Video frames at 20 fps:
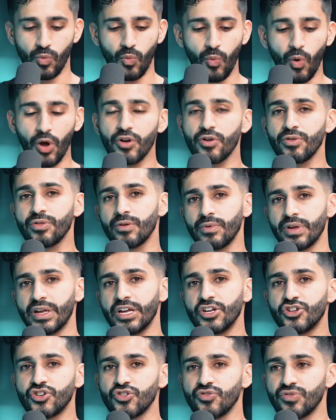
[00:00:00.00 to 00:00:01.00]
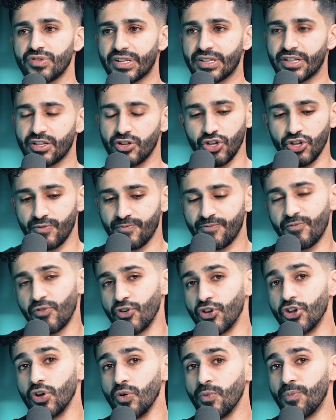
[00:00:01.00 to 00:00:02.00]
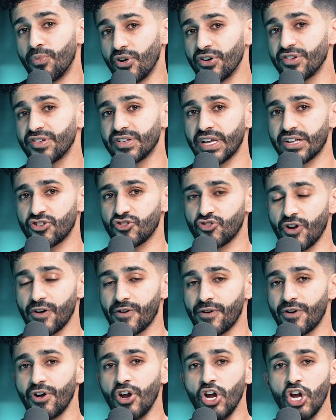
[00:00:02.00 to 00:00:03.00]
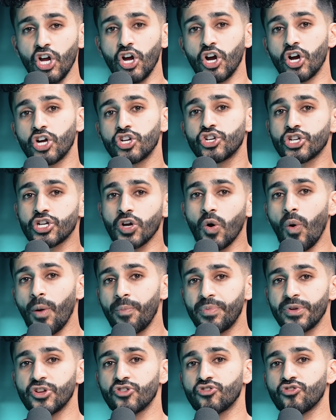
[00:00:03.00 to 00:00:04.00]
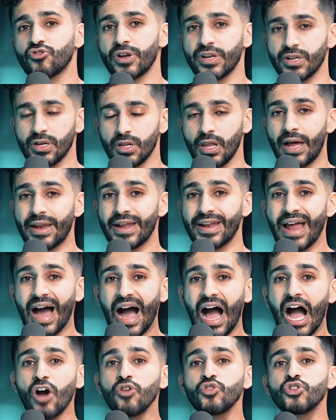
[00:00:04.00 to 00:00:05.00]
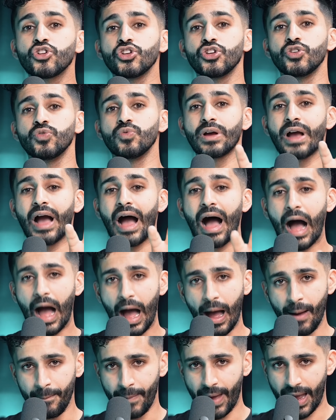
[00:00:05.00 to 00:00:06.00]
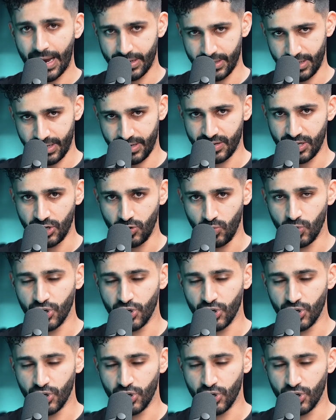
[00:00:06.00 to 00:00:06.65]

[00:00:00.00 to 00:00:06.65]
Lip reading: What are the issues for you personally as a trader show up in your trading a lot? And how do you combat this?